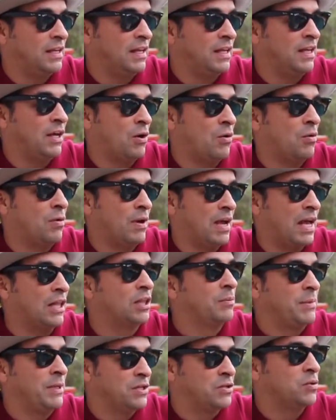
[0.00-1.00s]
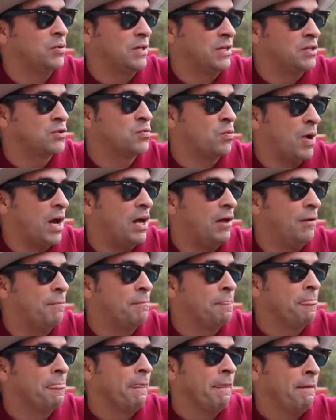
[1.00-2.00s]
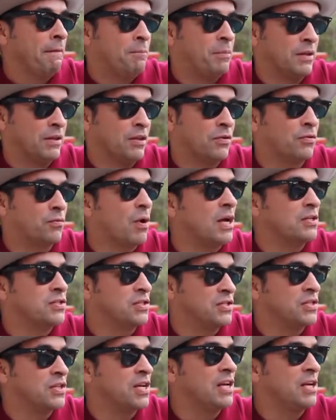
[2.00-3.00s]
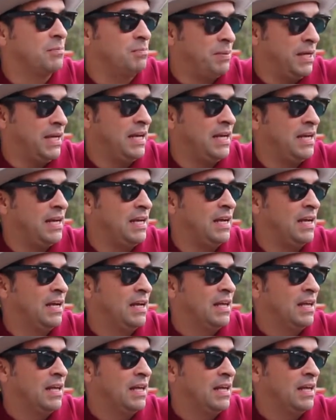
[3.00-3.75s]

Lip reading: element to it as well, but the thrust is going to be